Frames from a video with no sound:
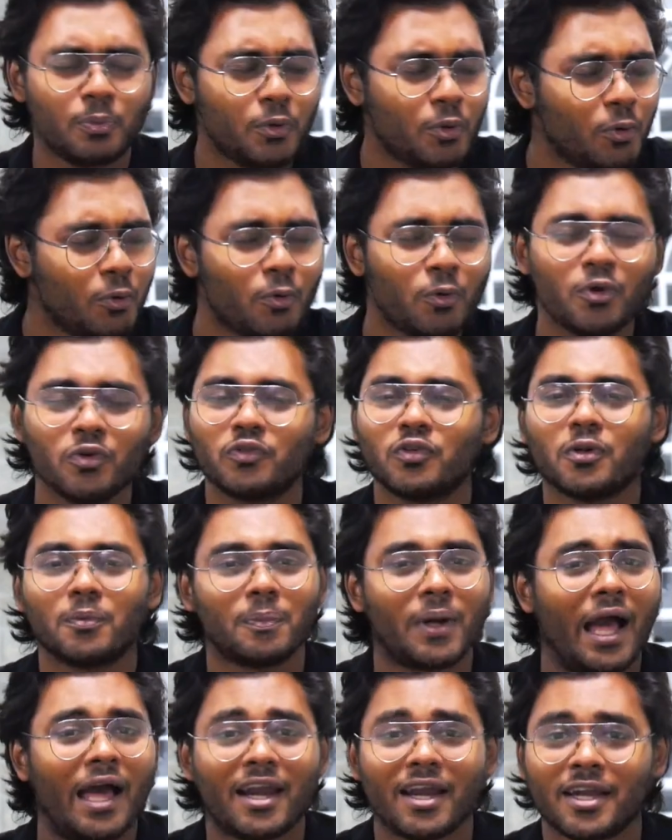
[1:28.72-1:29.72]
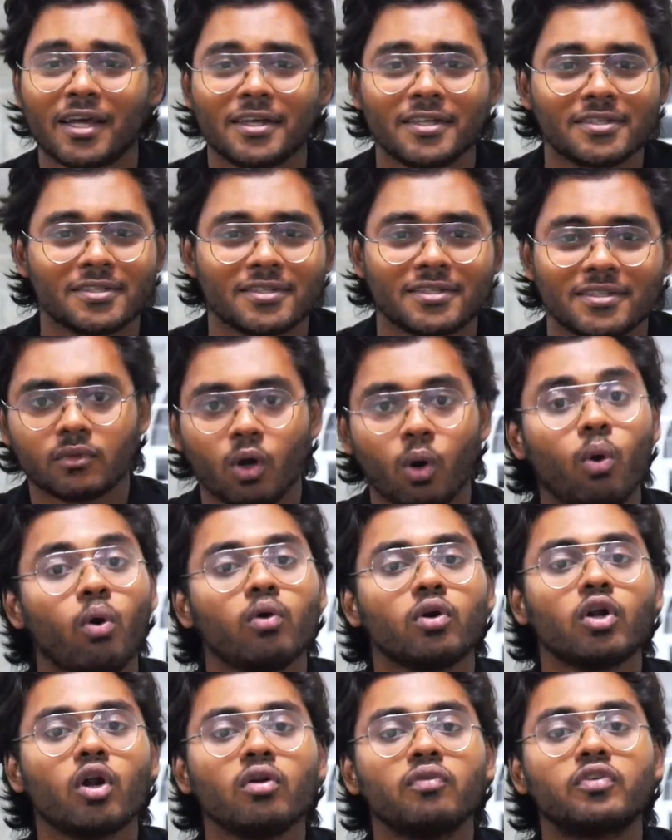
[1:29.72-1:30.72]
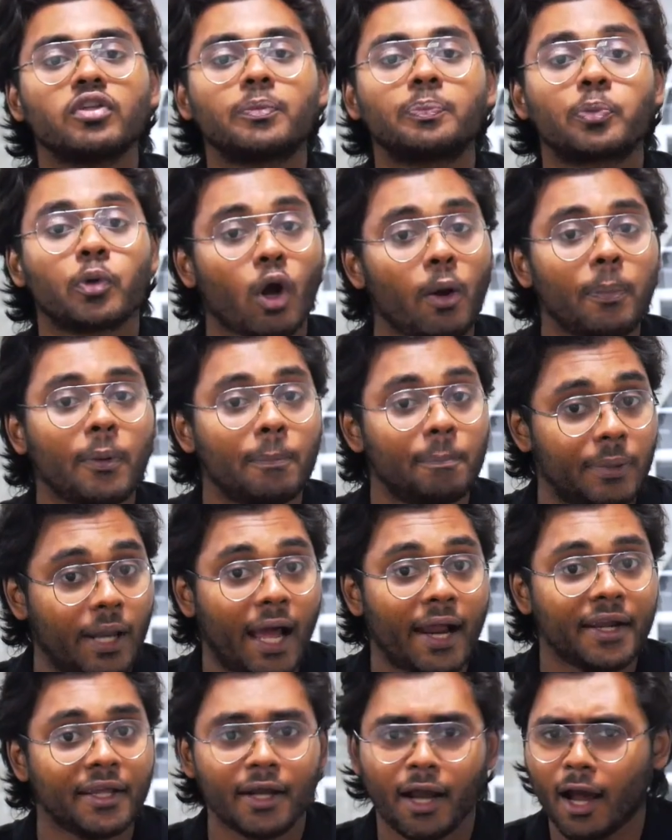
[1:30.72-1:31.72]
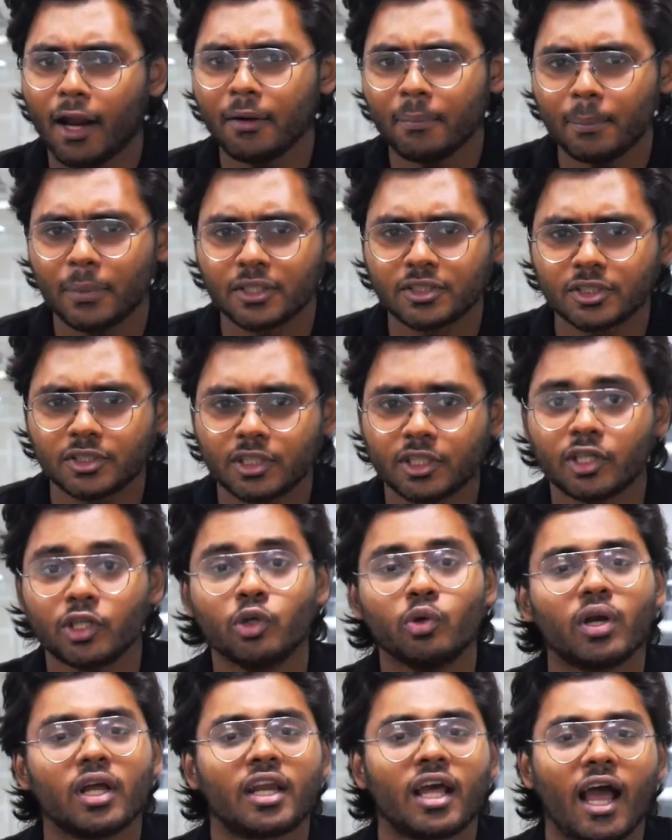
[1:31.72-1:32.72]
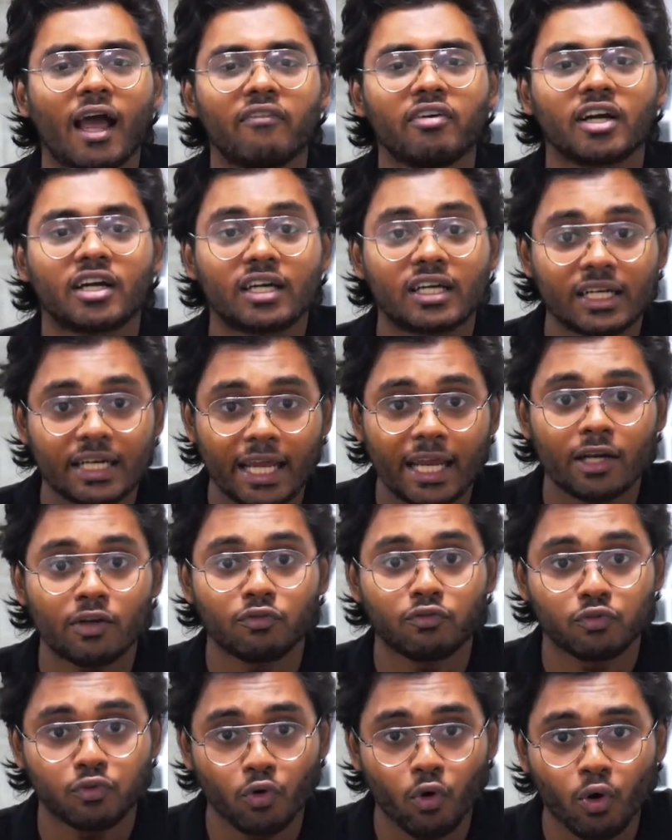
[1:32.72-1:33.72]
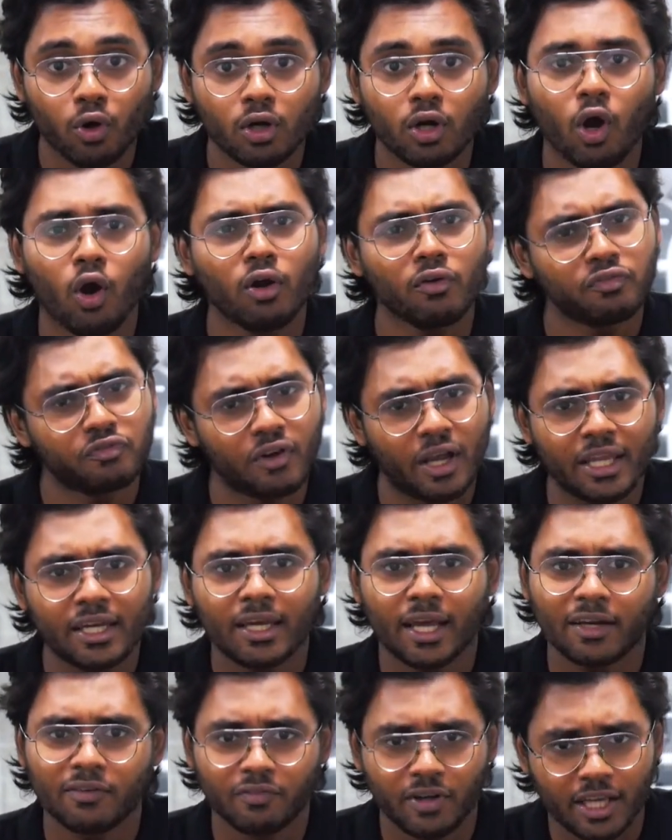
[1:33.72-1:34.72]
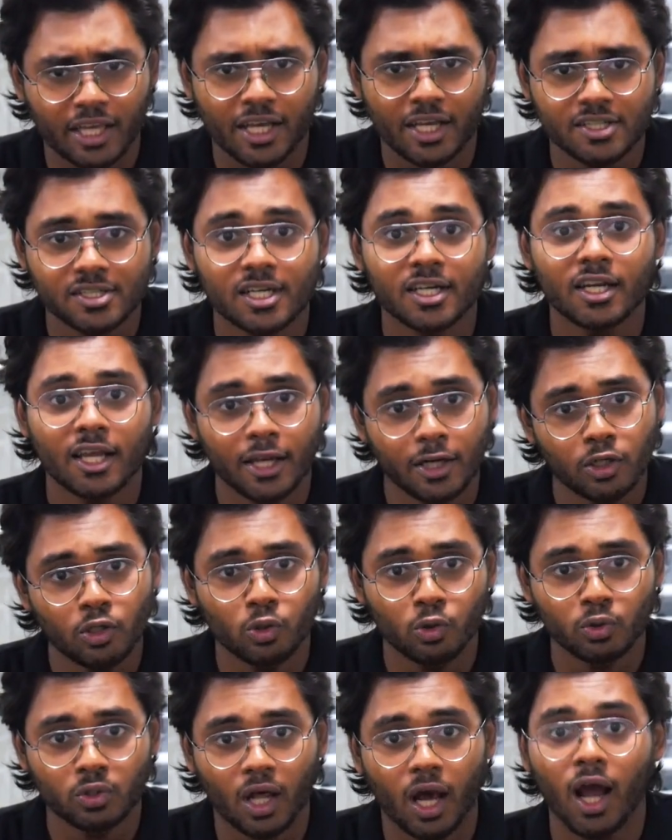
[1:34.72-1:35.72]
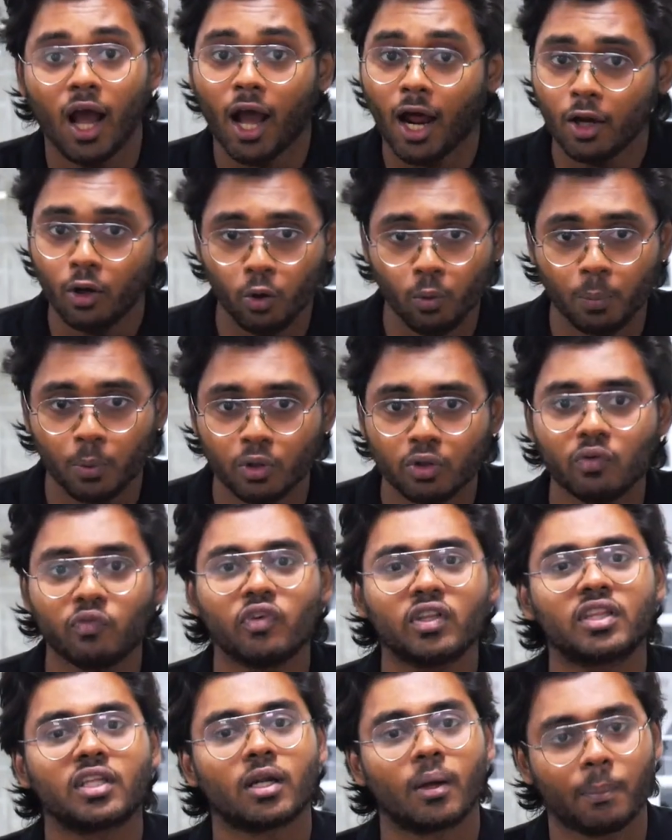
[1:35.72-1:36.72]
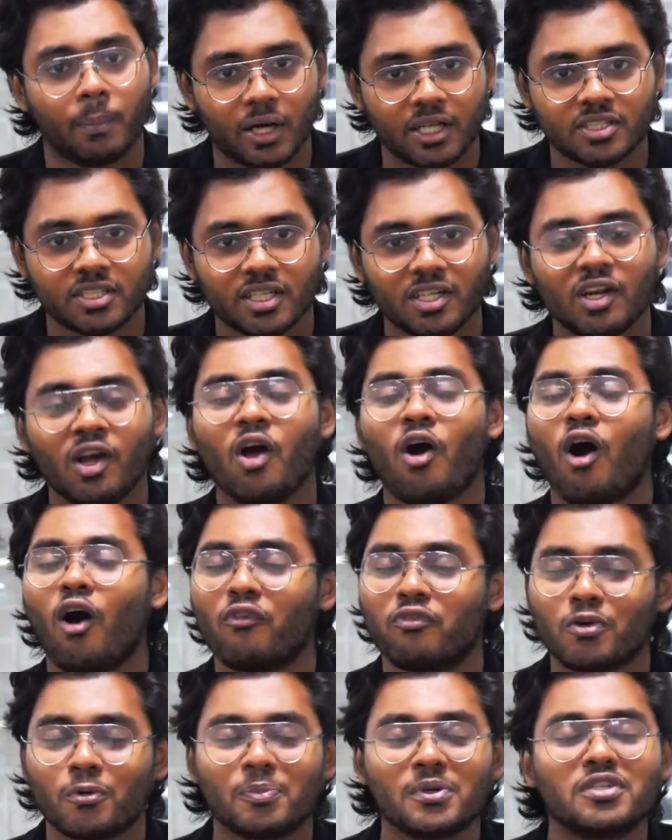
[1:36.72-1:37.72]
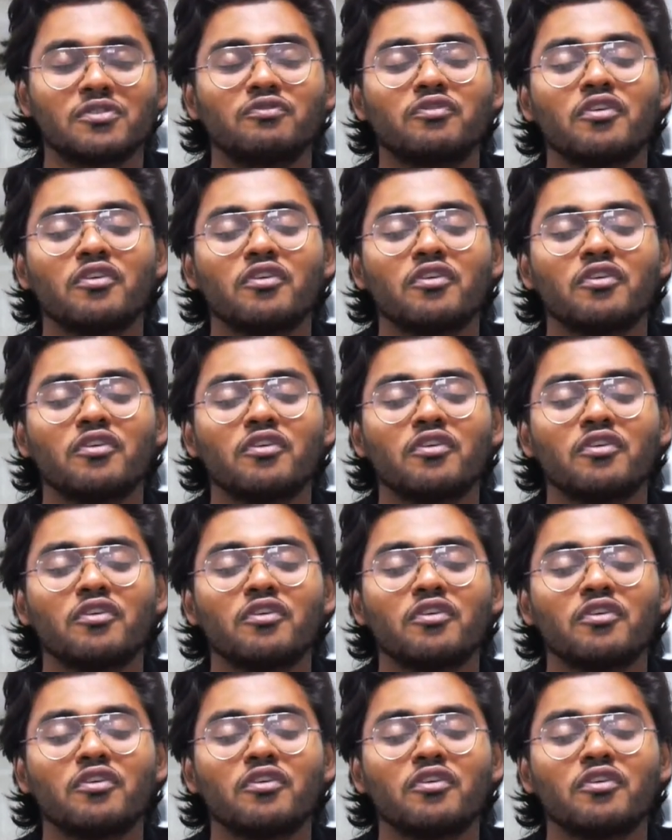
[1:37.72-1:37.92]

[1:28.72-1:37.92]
beautiful paradise. Overall, with proper planning and budgeting, you can have a great 4 or 5 night vacation in Kuta and Ubud within a budget of Rs